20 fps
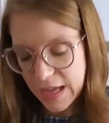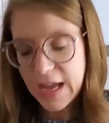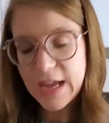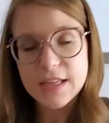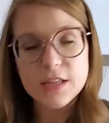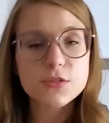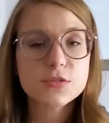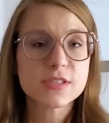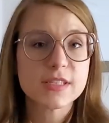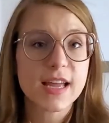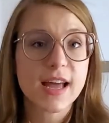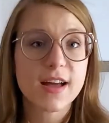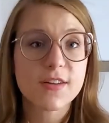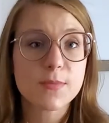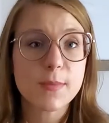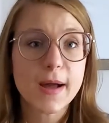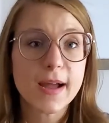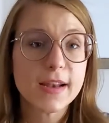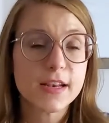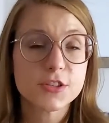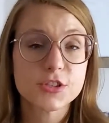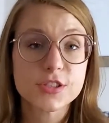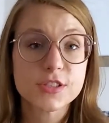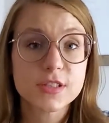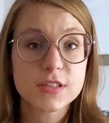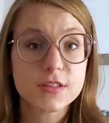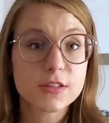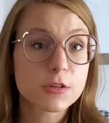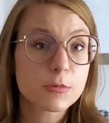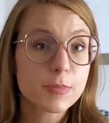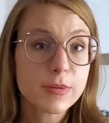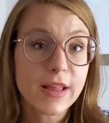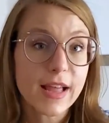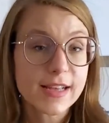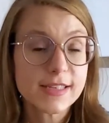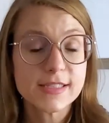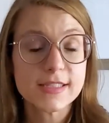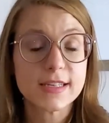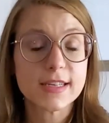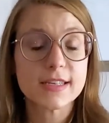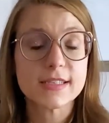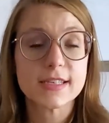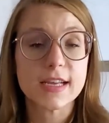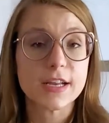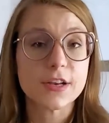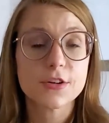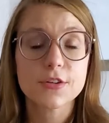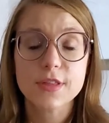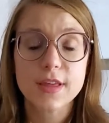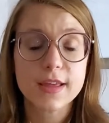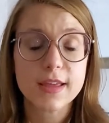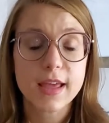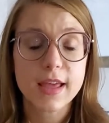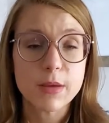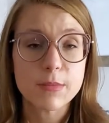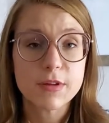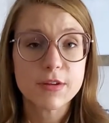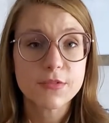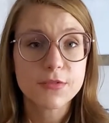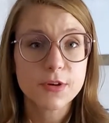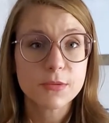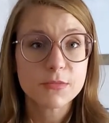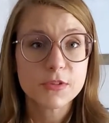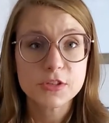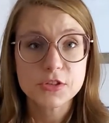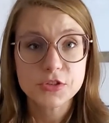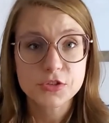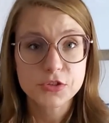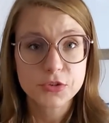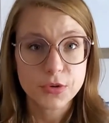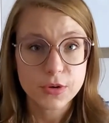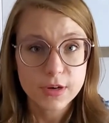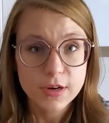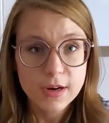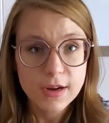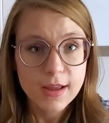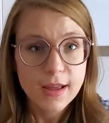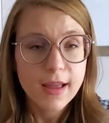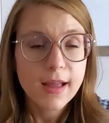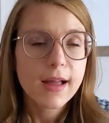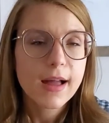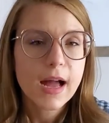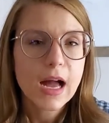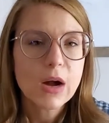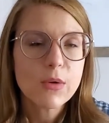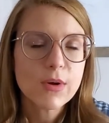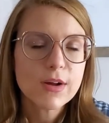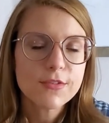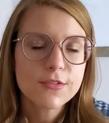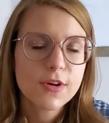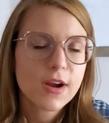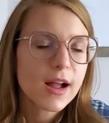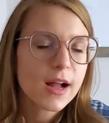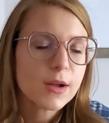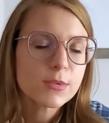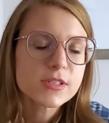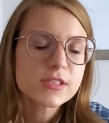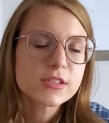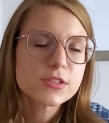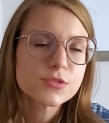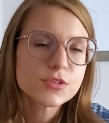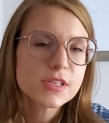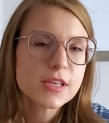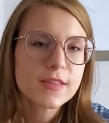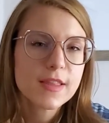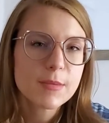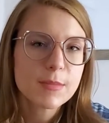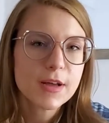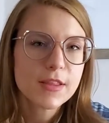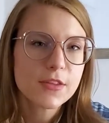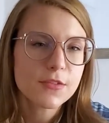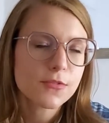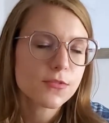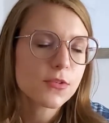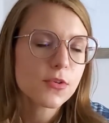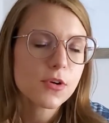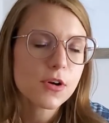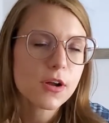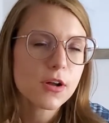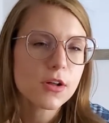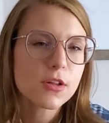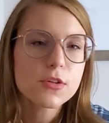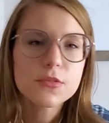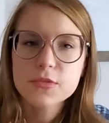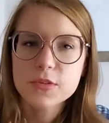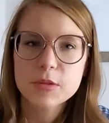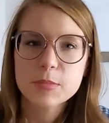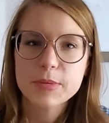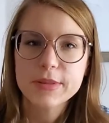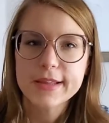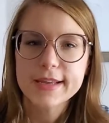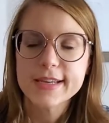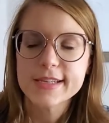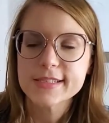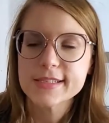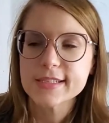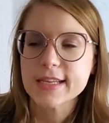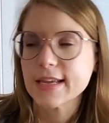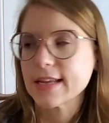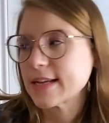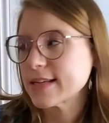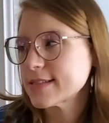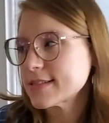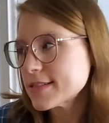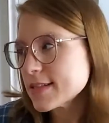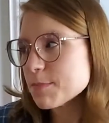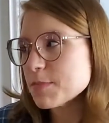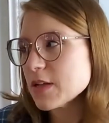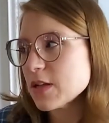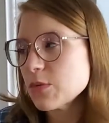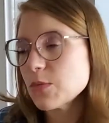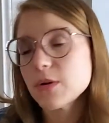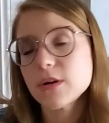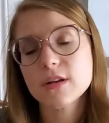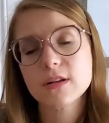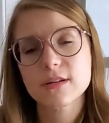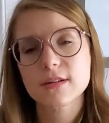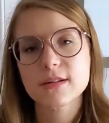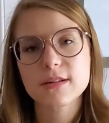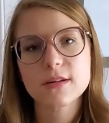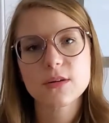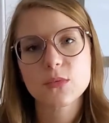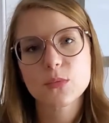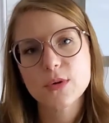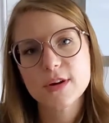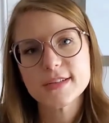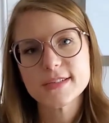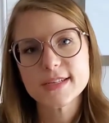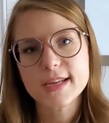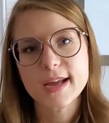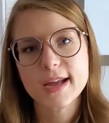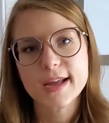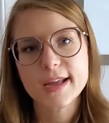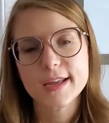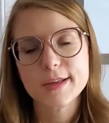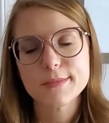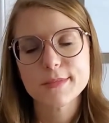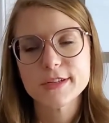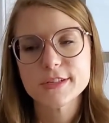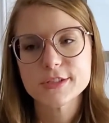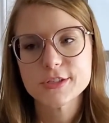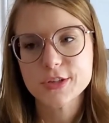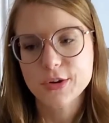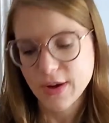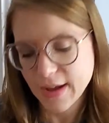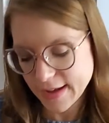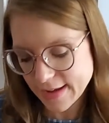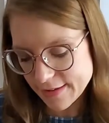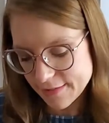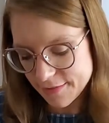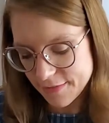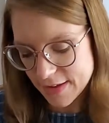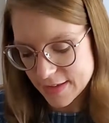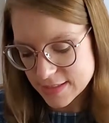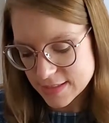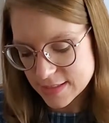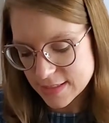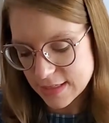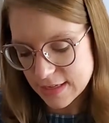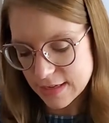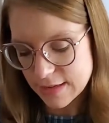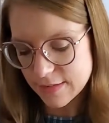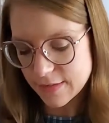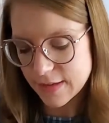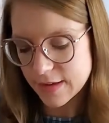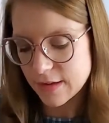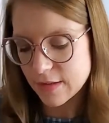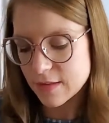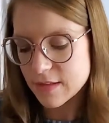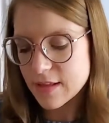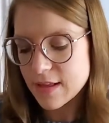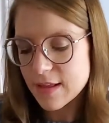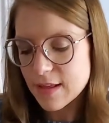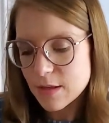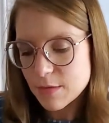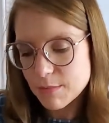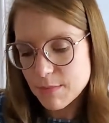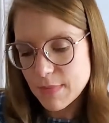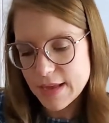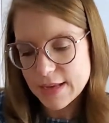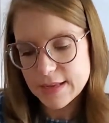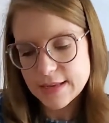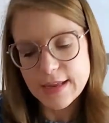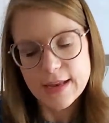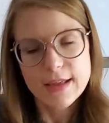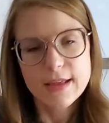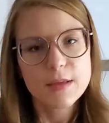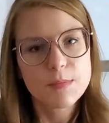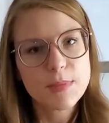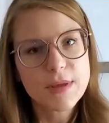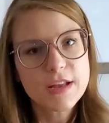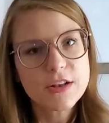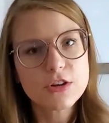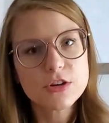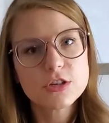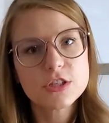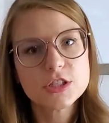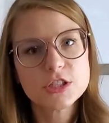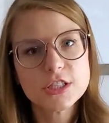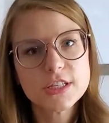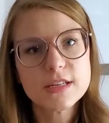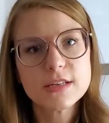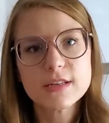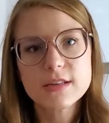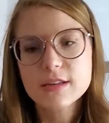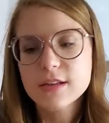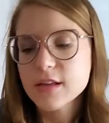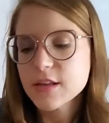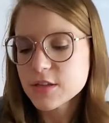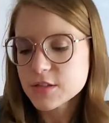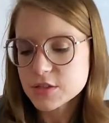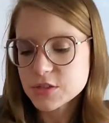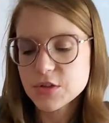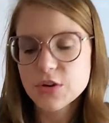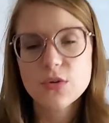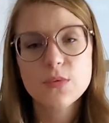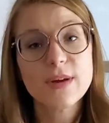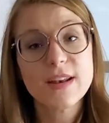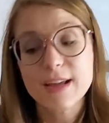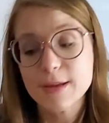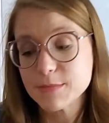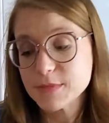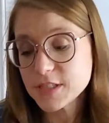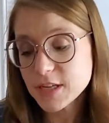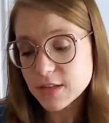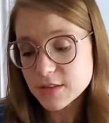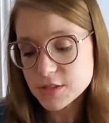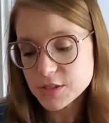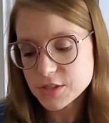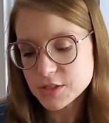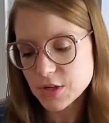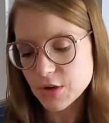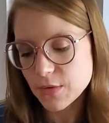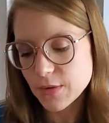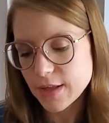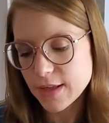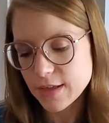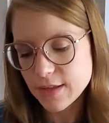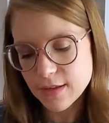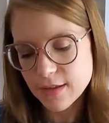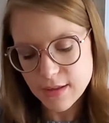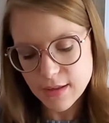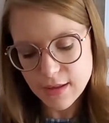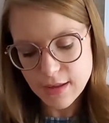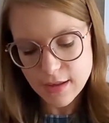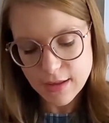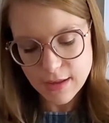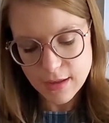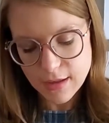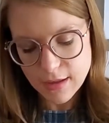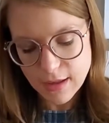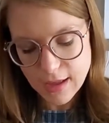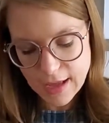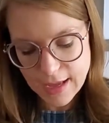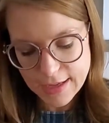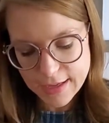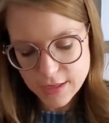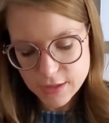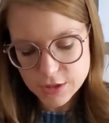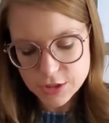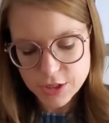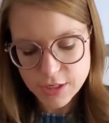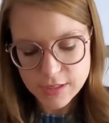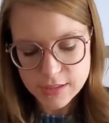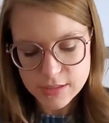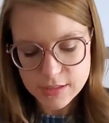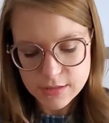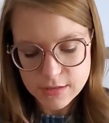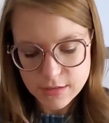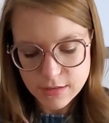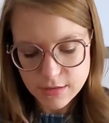I used to have mine in just a little plastic container. They came in from the store. However, I was losing them on the floor all over the place, and I stepped on one time, so I invested in a little magnetic pin cushion. So when I'm done sewing, I can just